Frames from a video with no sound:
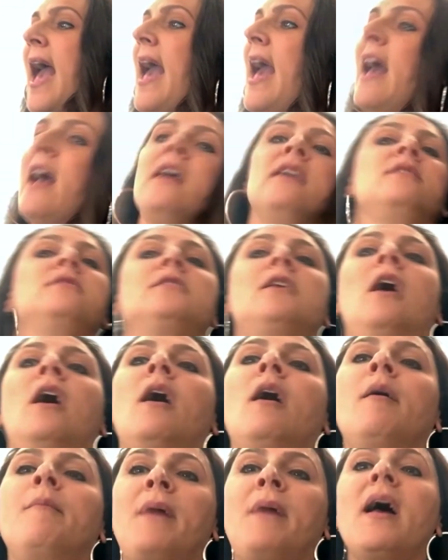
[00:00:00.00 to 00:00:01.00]
And
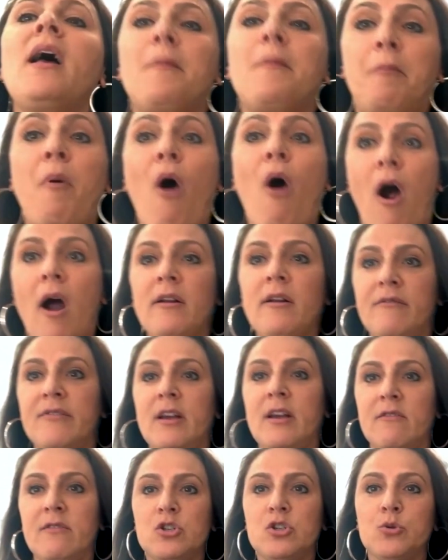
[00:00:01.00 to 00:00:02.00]
part of
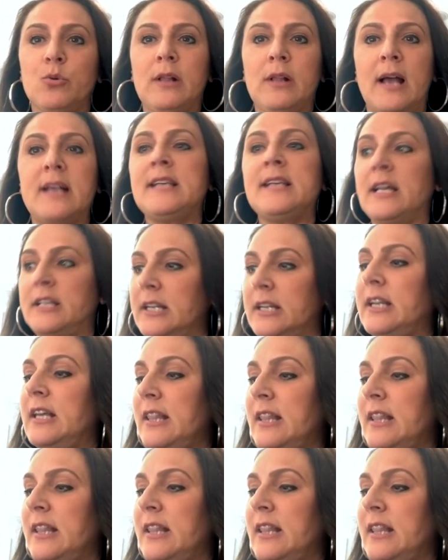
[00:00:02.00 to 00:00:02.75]
their visual identity,